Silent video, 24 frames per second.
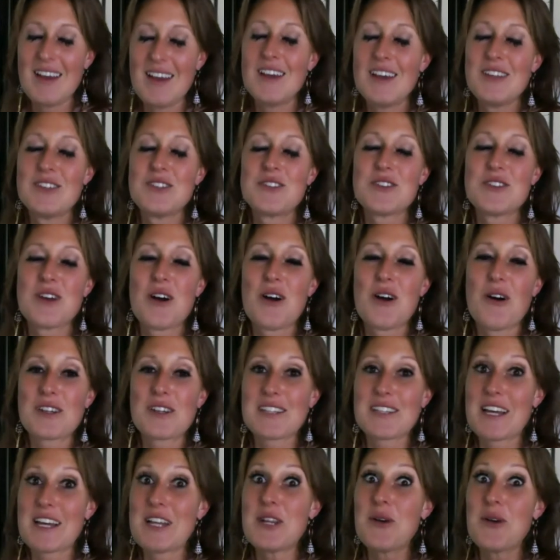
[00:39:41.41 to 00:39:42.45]
So, because
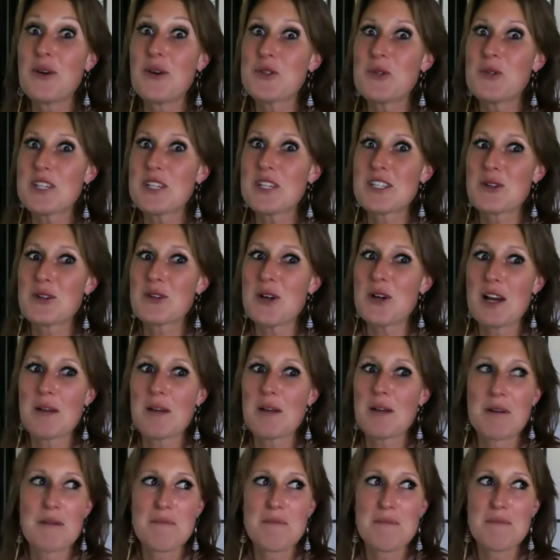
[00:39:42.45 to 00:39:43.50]
I know as soon as I start talking
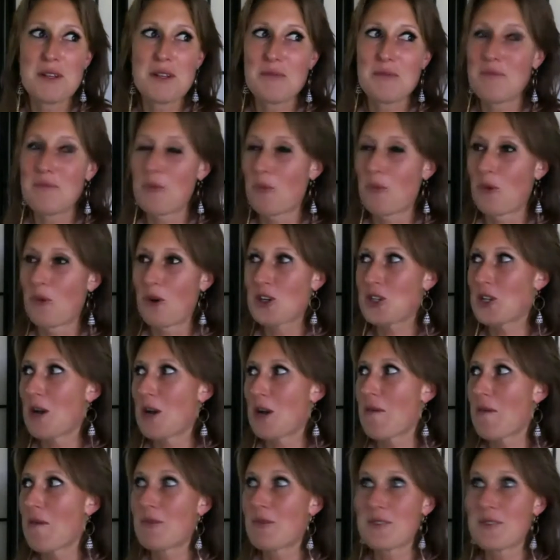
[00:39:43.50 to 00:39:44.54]
about, you know, workshop,
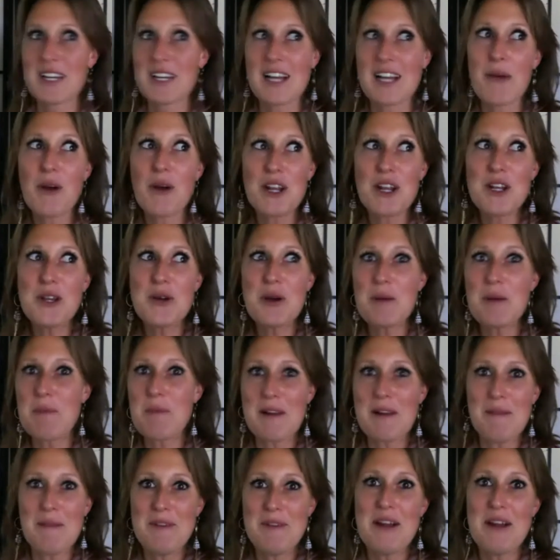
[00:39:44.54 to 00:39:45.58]
everyone's like, I want to do it, but
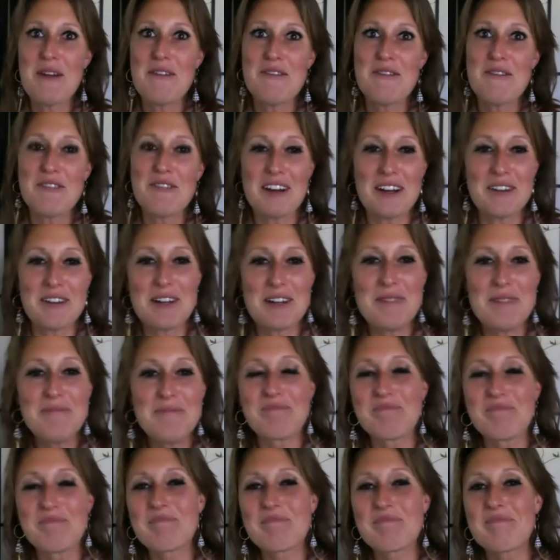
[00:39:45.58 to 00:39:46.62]
I'm terrified, right?
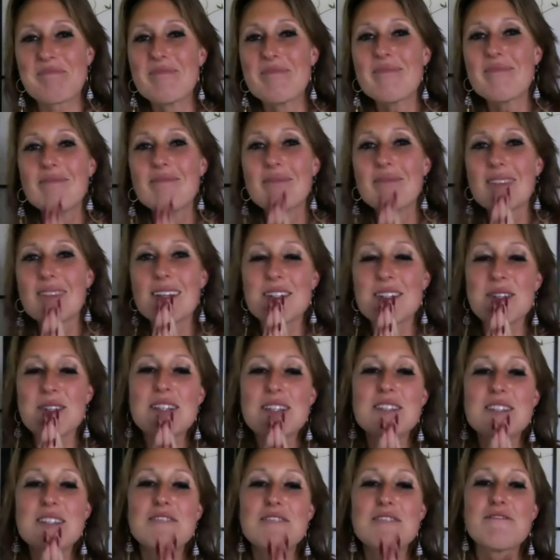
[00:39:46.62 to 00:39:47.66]
So
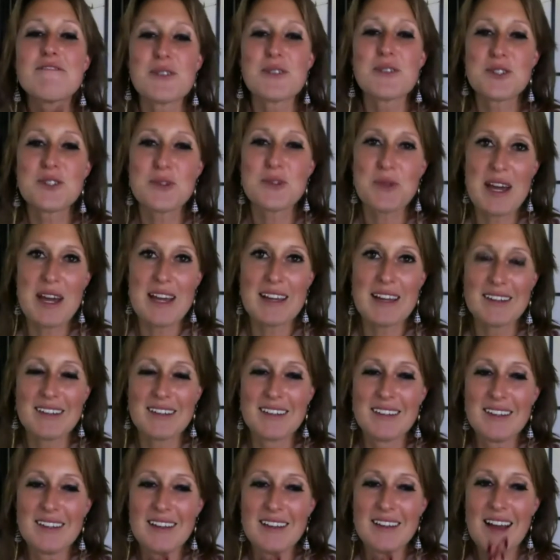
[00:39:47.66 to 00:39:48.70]
that's the first way.
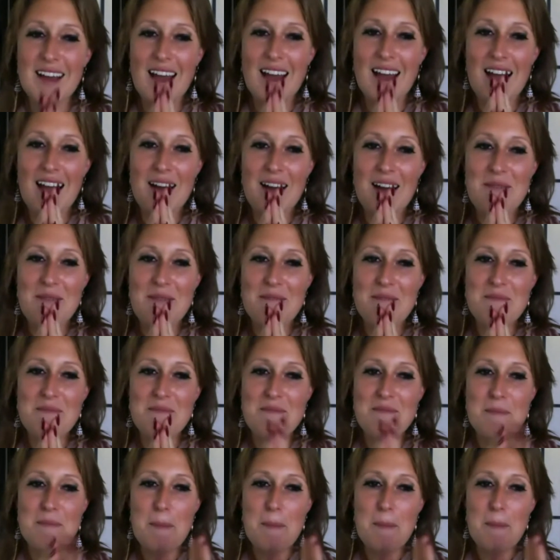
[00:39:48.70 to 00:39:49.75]
Um,
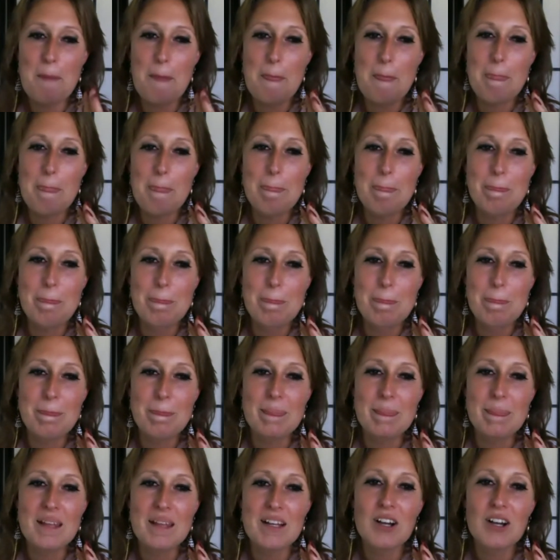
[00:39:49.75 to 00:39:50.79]

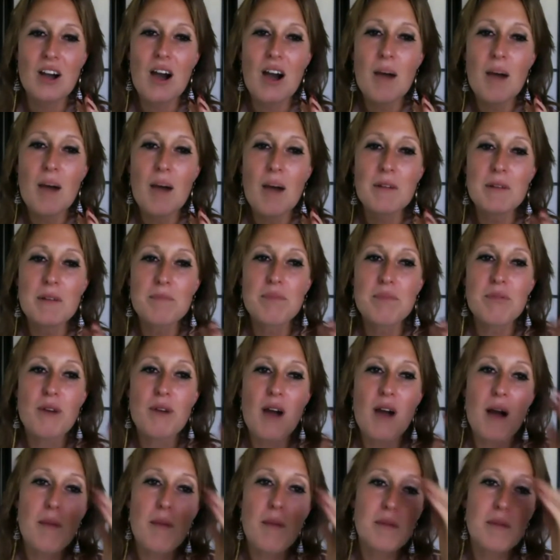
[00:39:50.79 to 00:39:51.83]
and a common
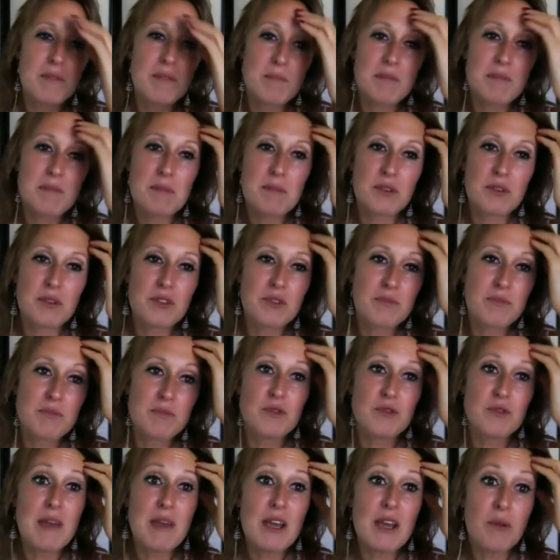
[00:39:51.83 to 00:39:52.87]
problem that people
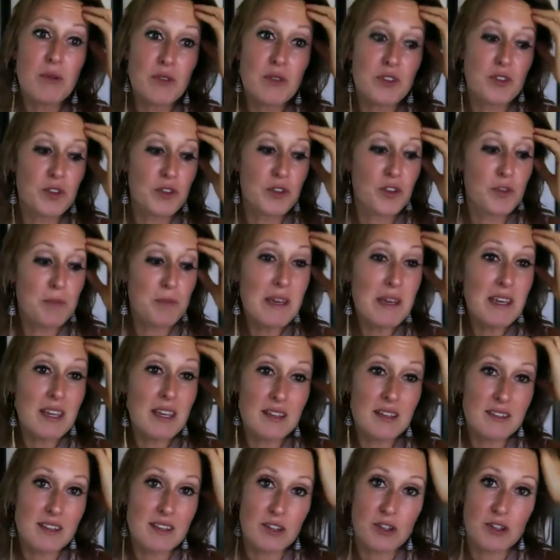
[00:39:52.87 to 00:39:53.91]
make with
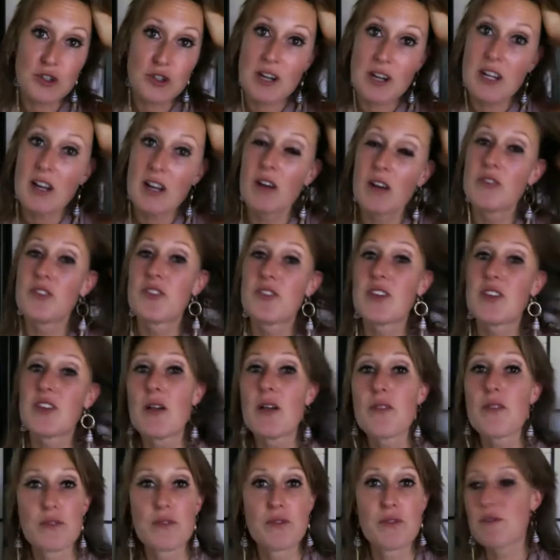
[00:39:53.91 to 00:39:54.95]
speaking is that they're trying to
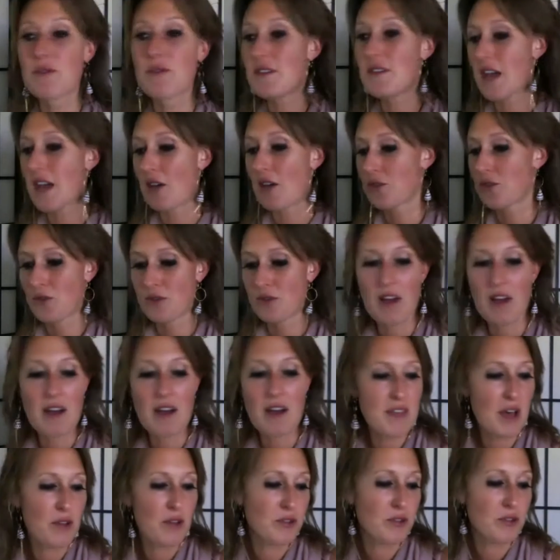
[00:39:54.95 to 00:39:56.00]
sell their three thousand or their
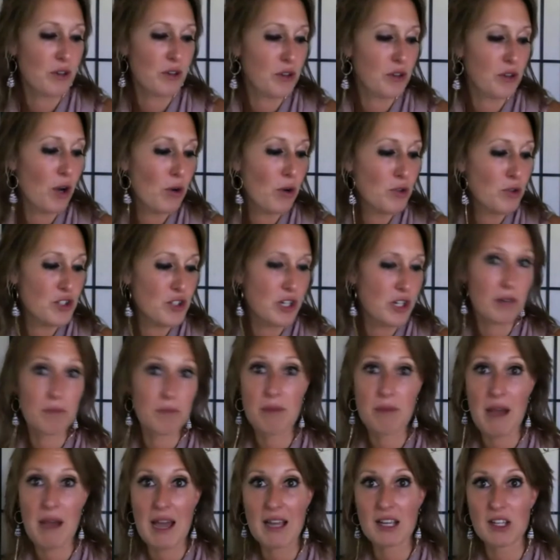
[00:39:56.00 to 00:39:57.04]
five thousand dollar
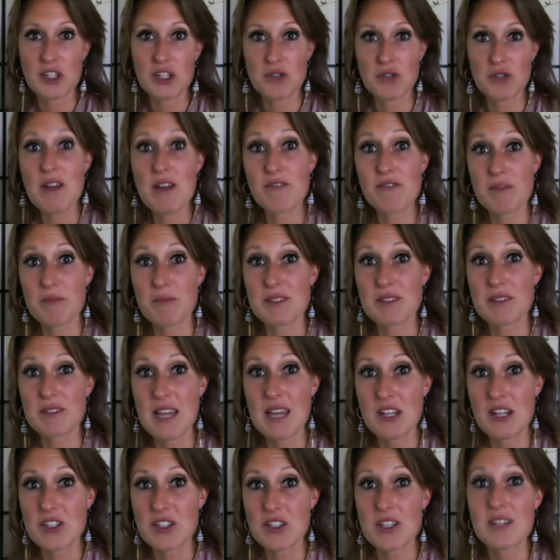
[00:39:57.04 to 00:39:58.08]
coaching package right from the
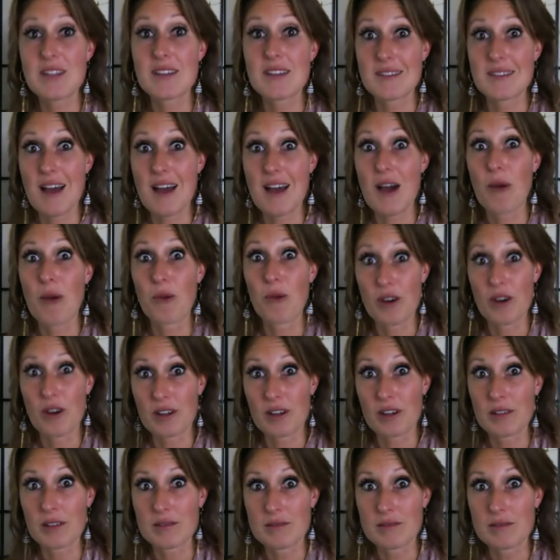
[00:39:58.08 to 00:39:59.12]
stage. That does not work,
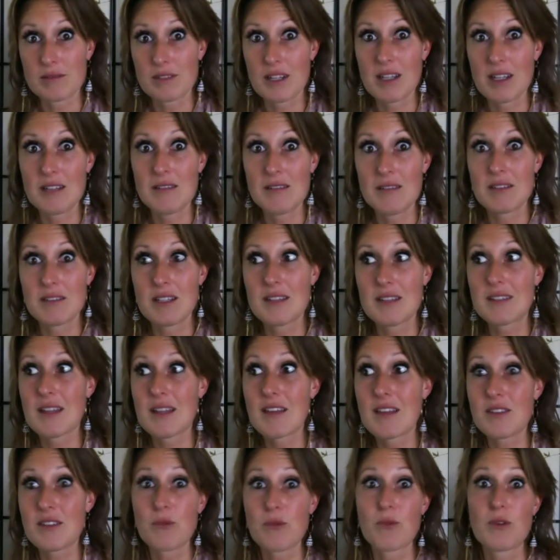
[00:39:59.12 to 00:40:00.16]
right? It
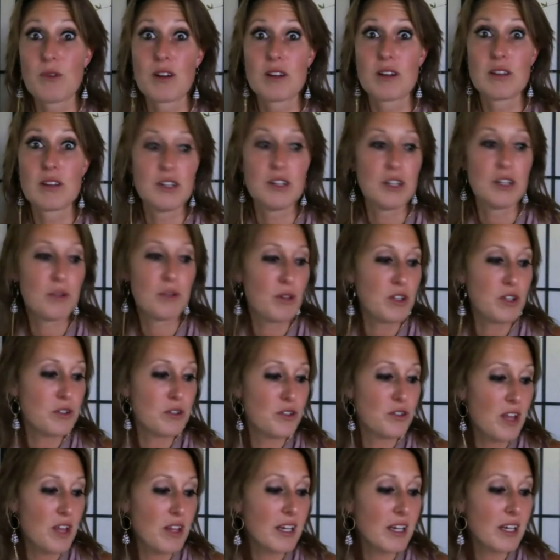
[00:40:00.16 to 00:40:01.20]
doesn't work. When you're
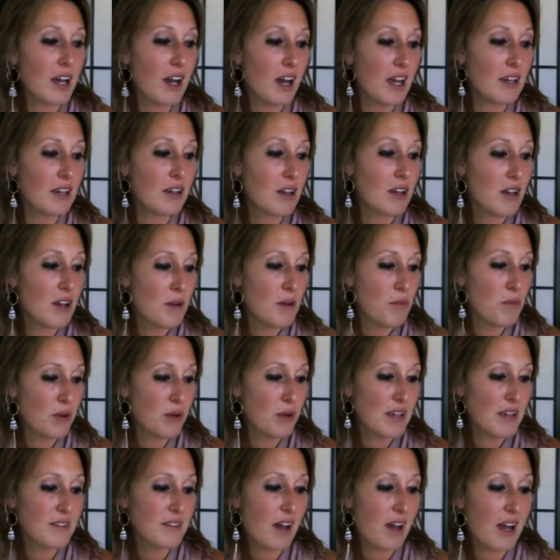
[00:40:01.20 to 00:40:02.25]
selling high
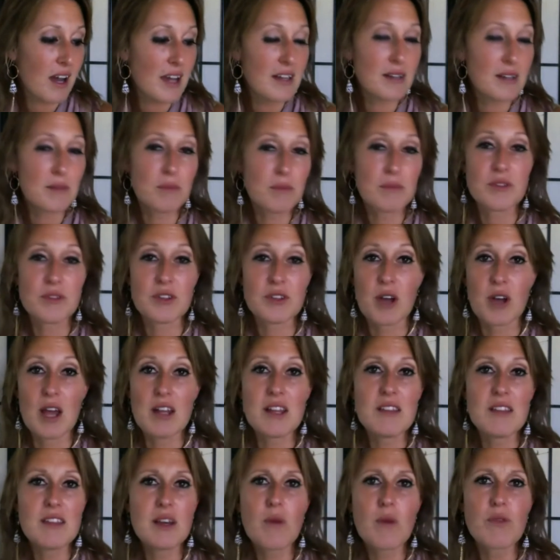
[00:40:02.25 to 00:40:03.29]
priced items, you know
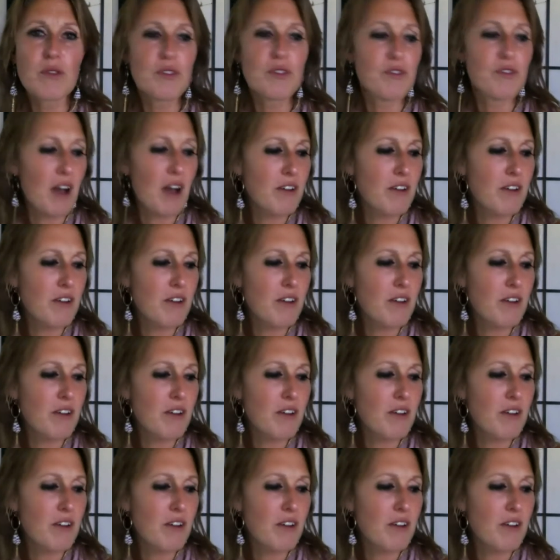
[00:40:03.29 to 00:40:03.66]
anything over five